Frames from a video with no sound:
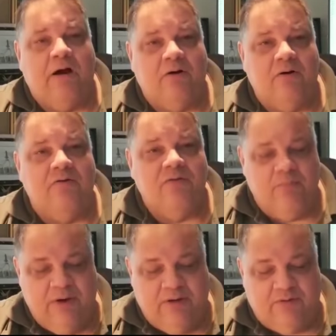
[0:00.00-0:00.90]
I heard
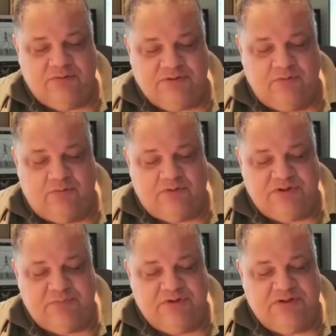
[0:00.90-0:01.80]
the bells on
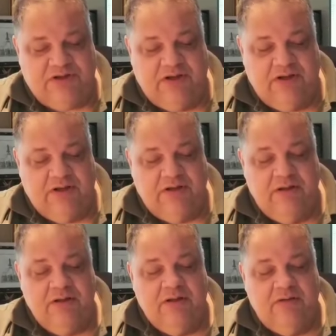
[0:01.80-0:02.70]
Christmas Day,
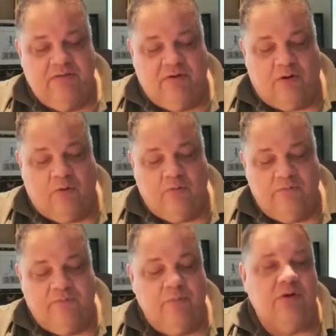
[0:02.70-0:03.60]
their
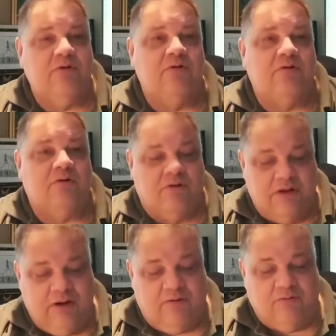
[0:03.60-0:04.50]
old familiar
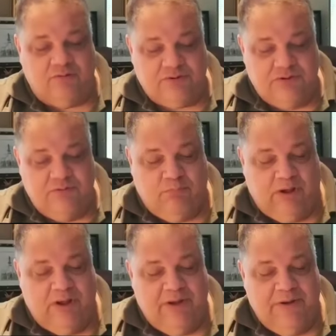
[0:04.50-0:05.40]
carols
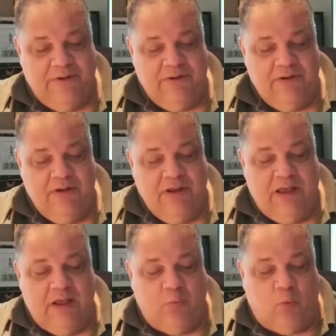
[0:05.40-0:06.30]
play,
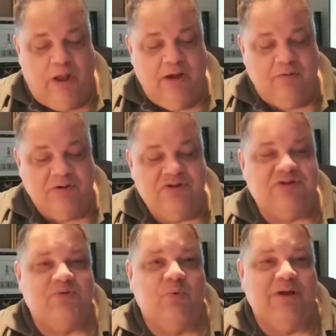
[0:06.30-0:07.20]
and wild
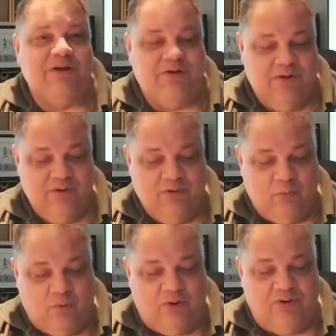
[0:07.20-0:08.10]
and sweet
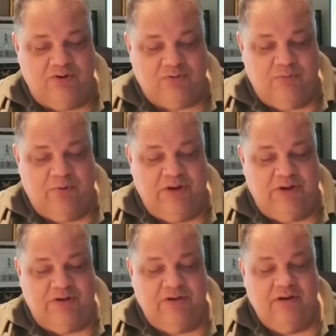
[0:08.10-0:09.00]
the words
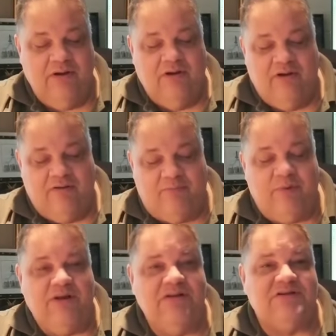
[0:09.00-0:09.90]
repeat
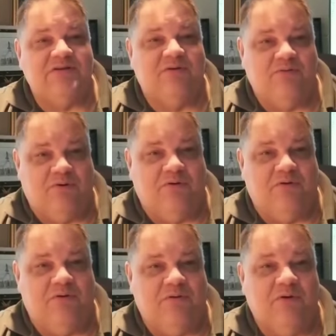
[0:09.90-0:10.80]
of peace on
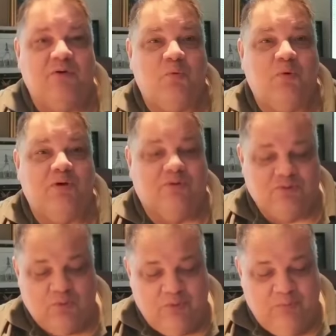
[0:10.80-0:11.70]
earth,
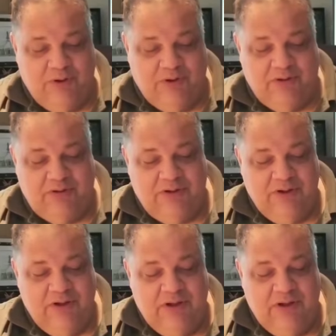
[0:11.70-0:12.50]
goodwill toward men.